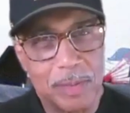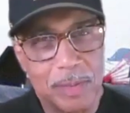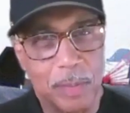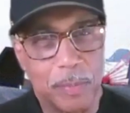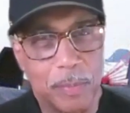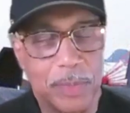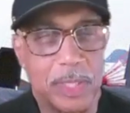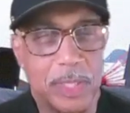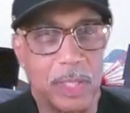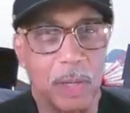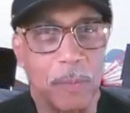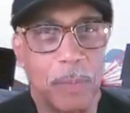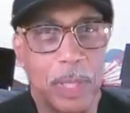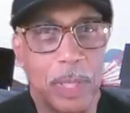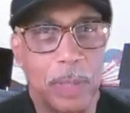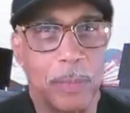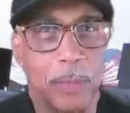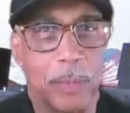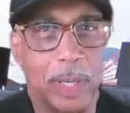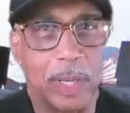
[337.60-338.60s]
some of these young
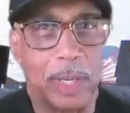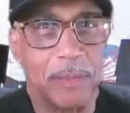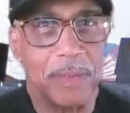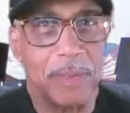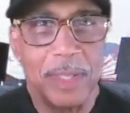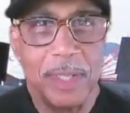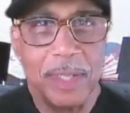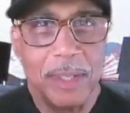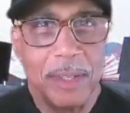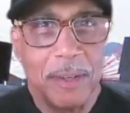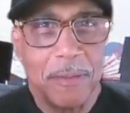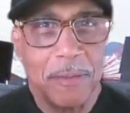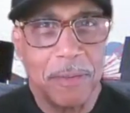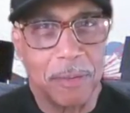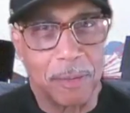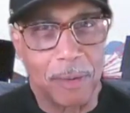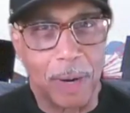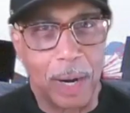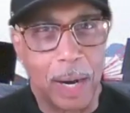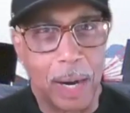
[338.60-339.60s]
people who have
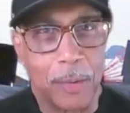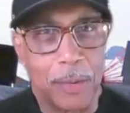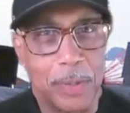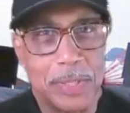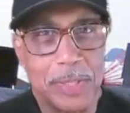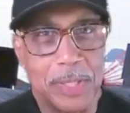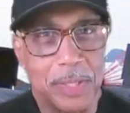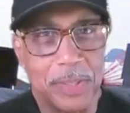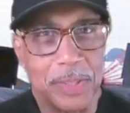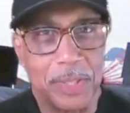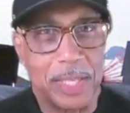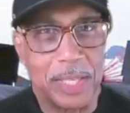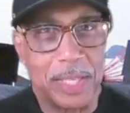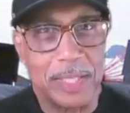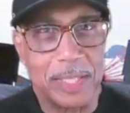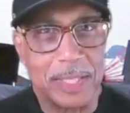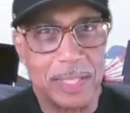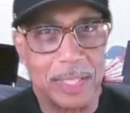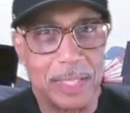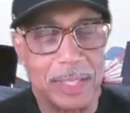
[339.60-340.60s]
Ferraris and things
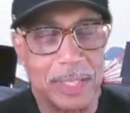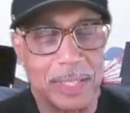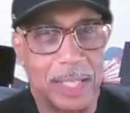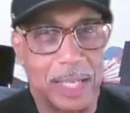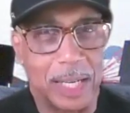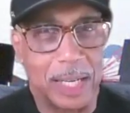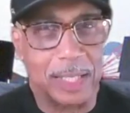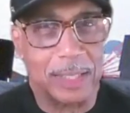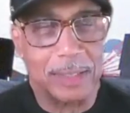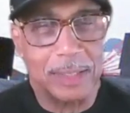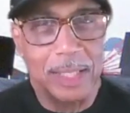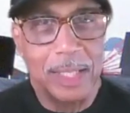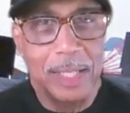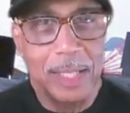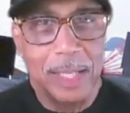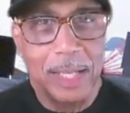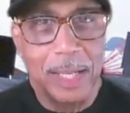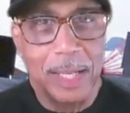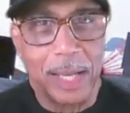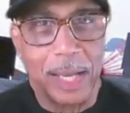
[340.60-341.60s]
at 16.
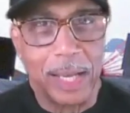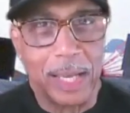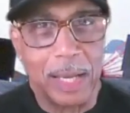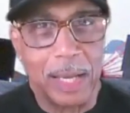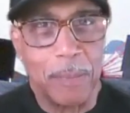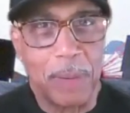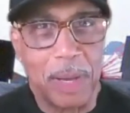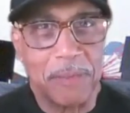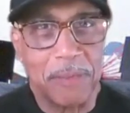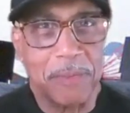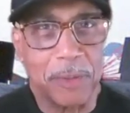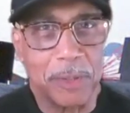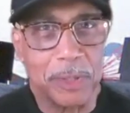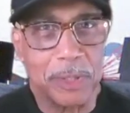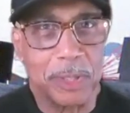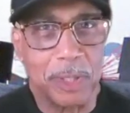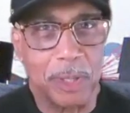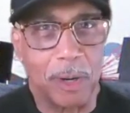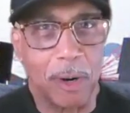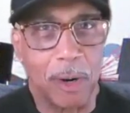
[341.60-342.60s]
I got my
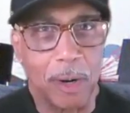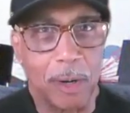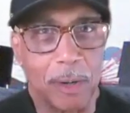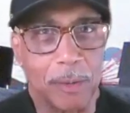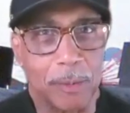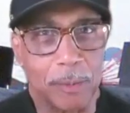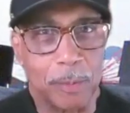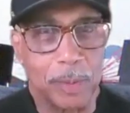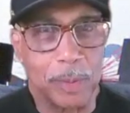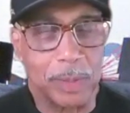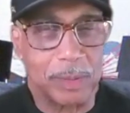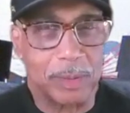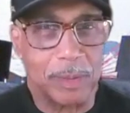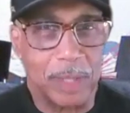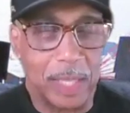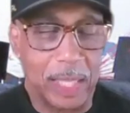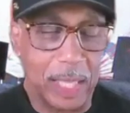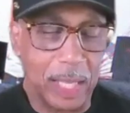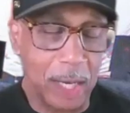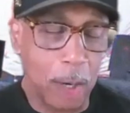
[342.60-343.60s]
first car with
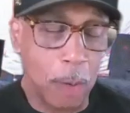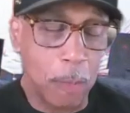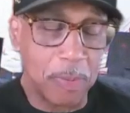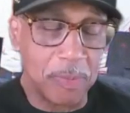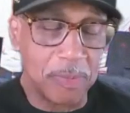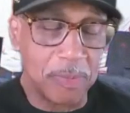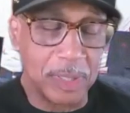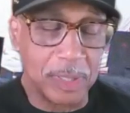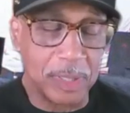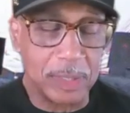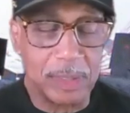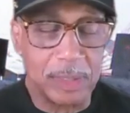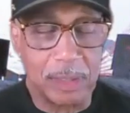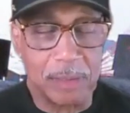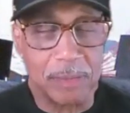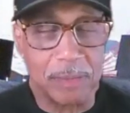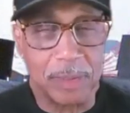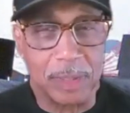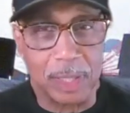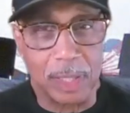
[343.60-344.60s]
help
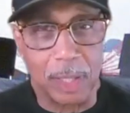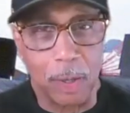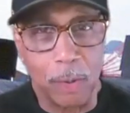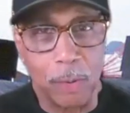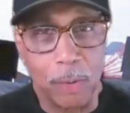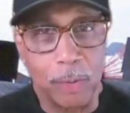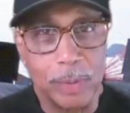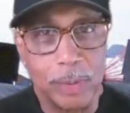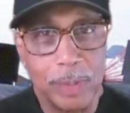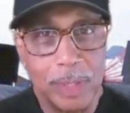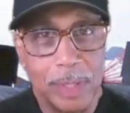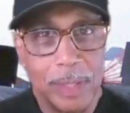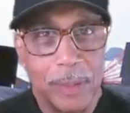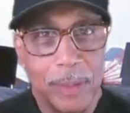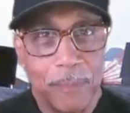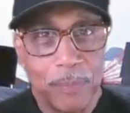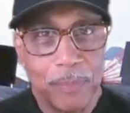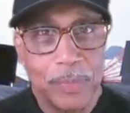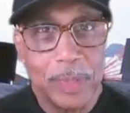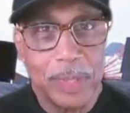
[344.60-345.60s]
of a loan,
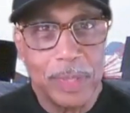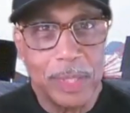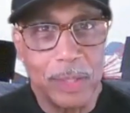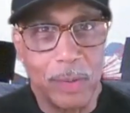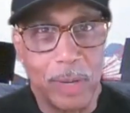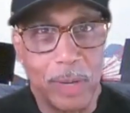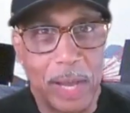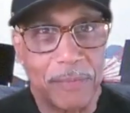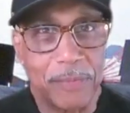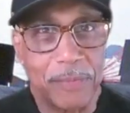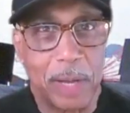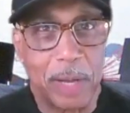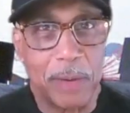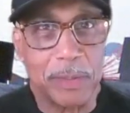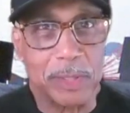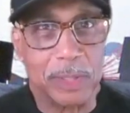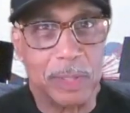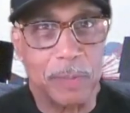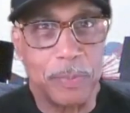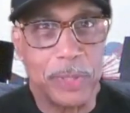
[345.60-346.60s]
after I
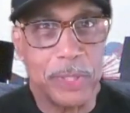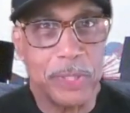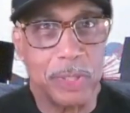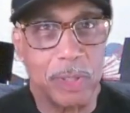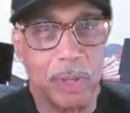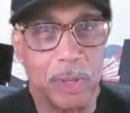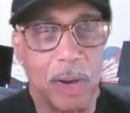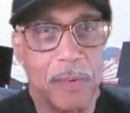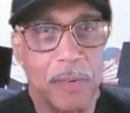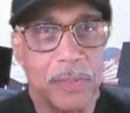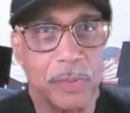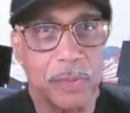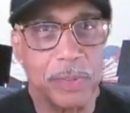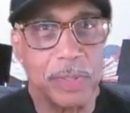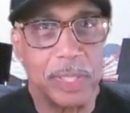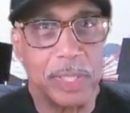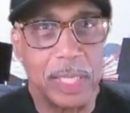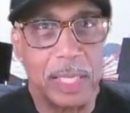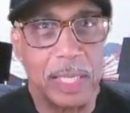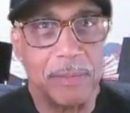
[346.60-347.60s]
was a commissioned officer in
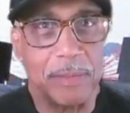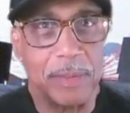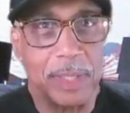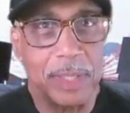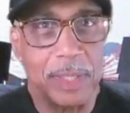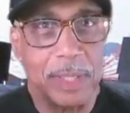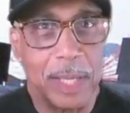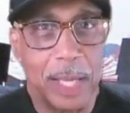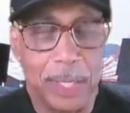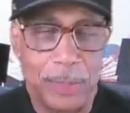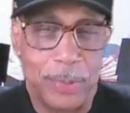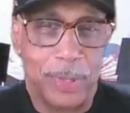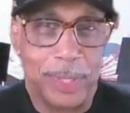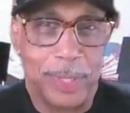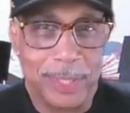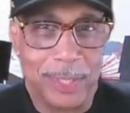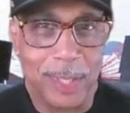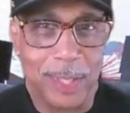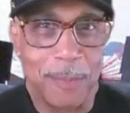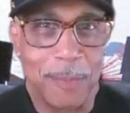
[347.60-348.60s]
the Navy. That's
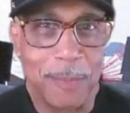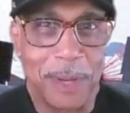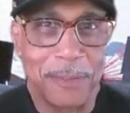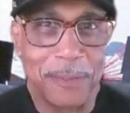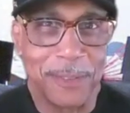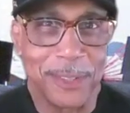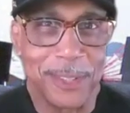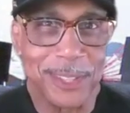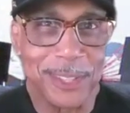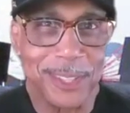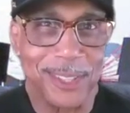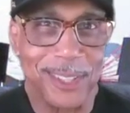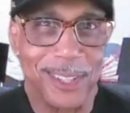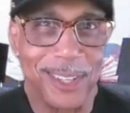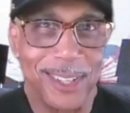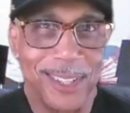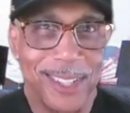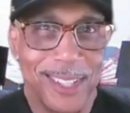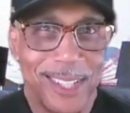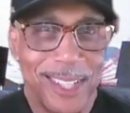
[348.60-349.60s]
when I saw my first
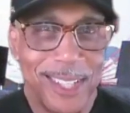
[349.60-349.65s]
car.